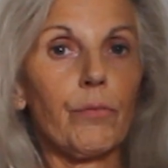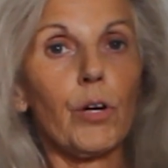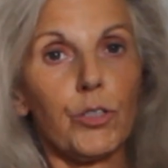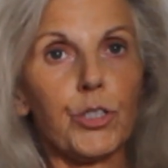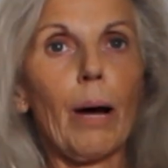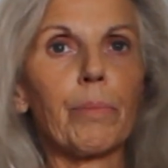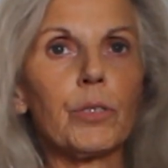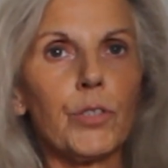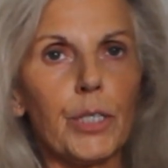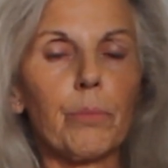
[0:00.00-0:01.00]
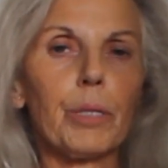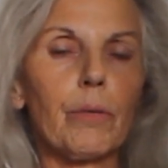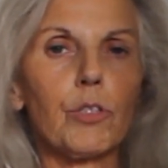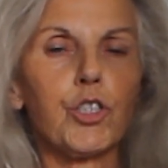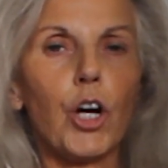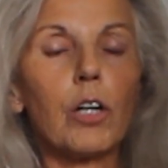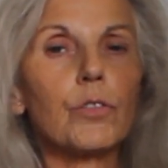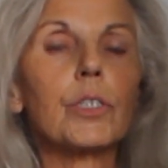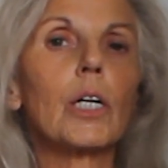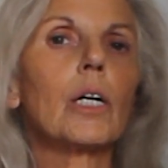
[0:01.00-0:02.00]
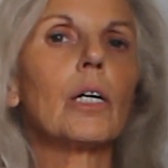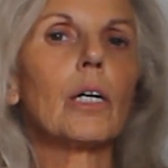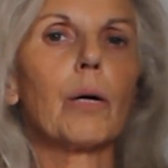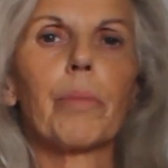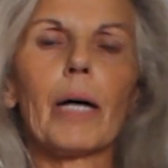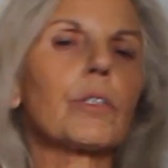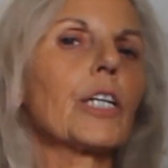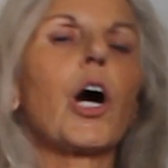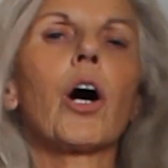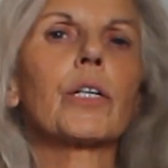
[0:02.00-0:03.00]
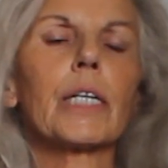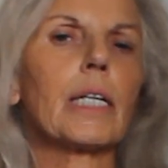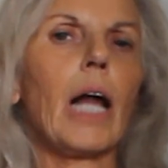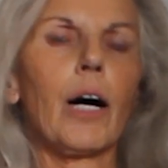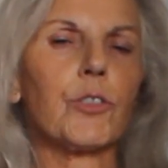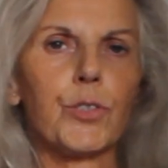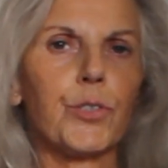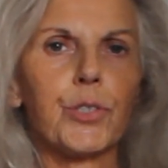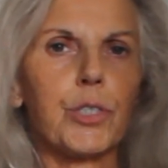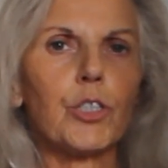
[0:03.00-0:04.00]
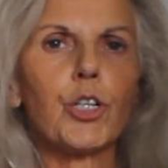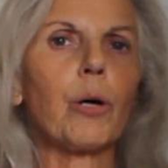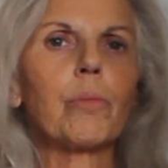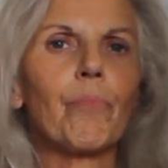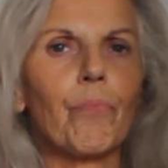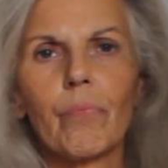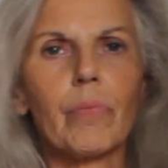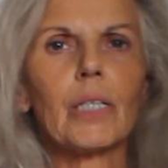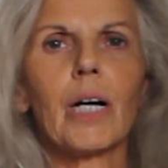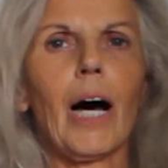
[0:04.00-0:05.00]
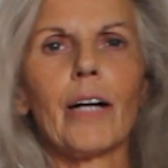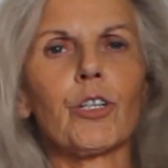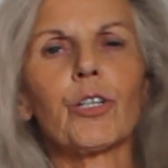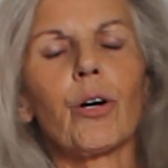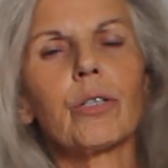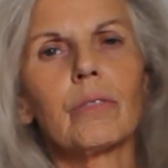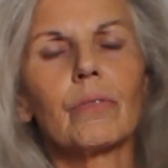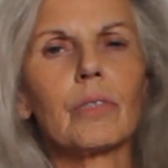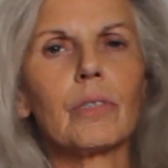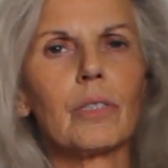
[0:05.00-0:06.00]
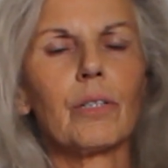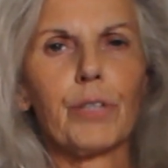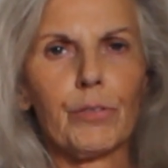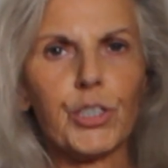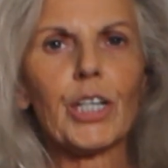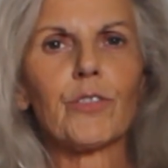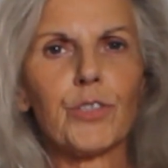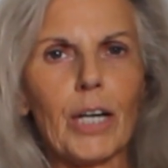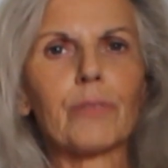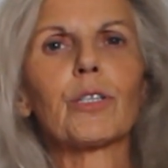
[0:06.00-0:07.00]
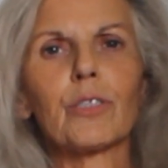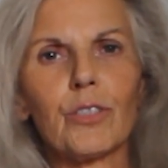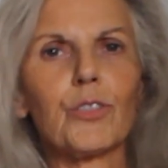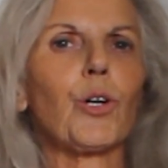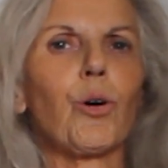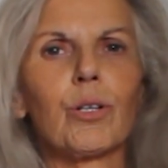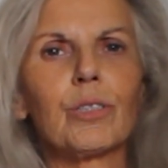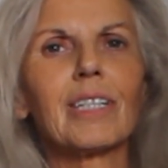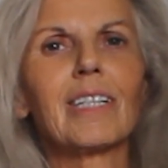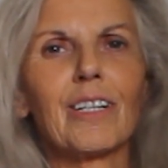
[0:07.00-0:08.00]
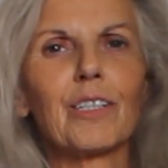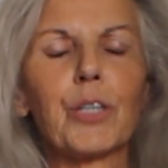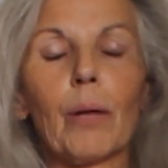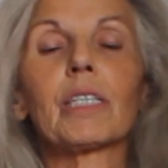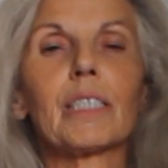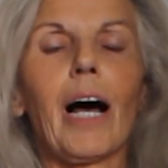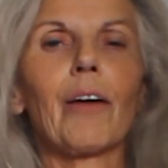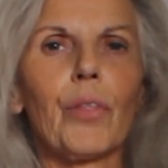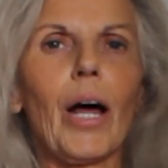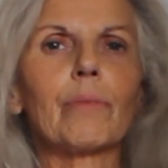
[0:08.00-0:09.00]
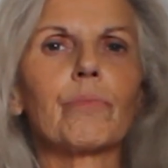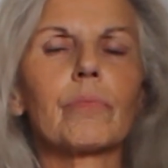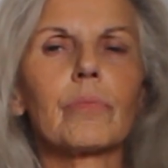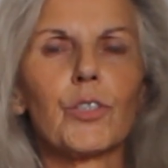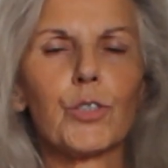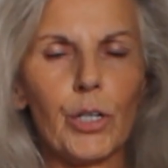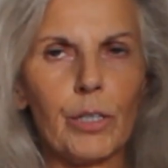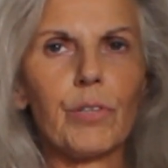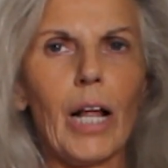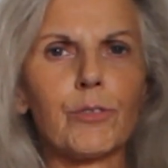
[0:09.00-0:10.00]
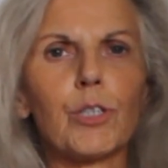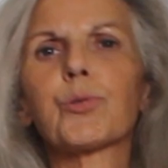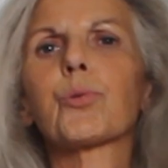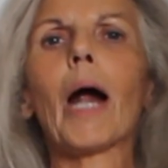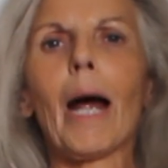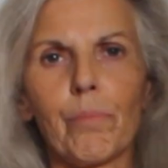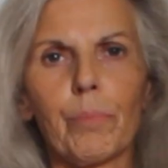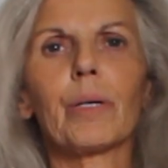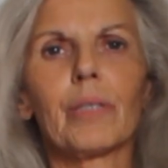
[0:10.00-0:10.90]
first happens, in a bit of a shock, but it only lasts, I don't know, 15 seconds or something like that. Sort of like a cramp,